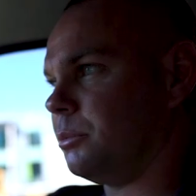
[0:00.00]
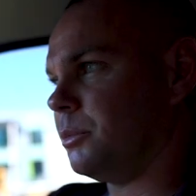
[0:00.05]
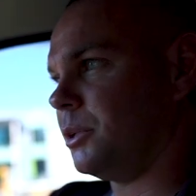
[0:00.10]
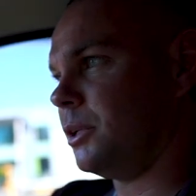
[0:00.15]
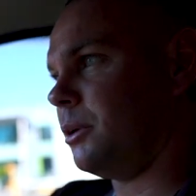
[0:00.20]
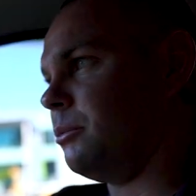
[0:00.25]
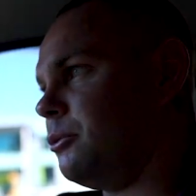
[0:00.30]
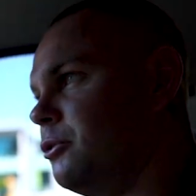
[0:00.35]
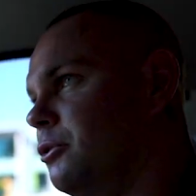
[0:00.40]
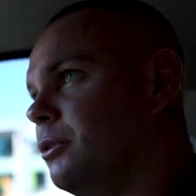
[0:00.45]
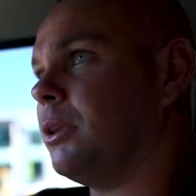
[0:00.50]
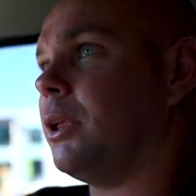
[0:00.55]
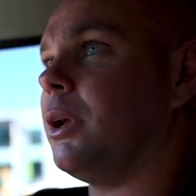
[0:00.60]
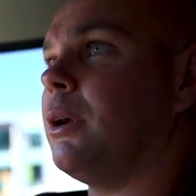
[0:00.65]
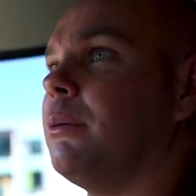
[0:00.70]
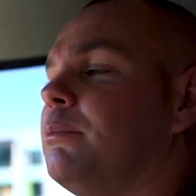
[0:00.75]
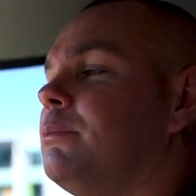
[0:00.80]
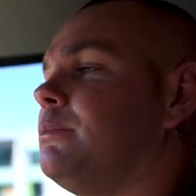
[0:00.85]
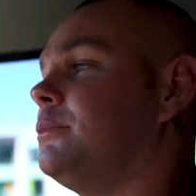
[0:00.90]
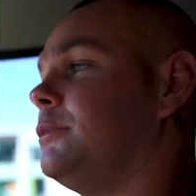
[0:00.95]
them, and I'm sure
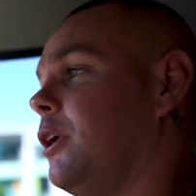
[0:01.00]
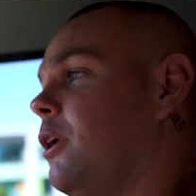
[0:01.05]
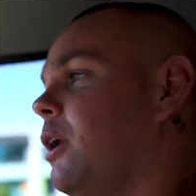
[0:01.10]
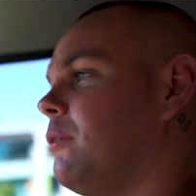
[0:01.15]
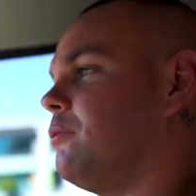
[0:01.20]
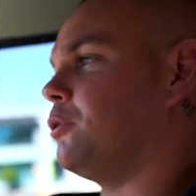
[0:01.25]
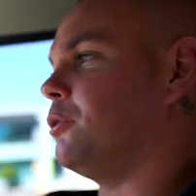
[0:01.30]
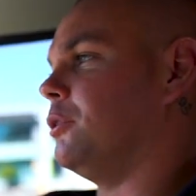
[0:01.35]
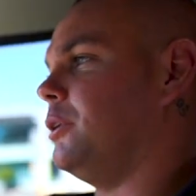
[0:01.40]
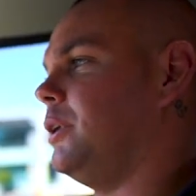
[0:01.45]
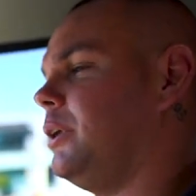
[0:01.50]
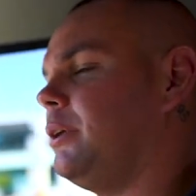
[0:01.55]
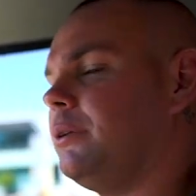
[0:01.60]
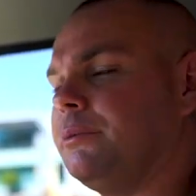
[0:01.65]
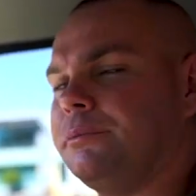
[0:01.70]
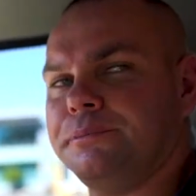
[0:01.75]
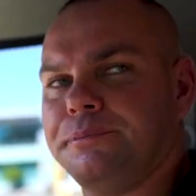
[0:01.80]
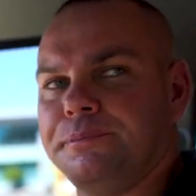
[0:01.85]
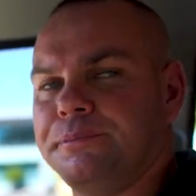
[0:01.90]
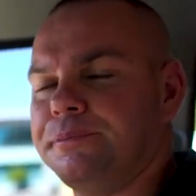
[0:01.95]
they'll have a good
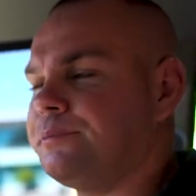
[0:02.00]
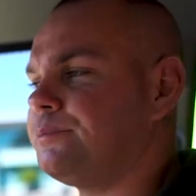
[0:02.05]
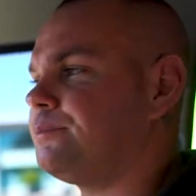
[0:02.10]
year.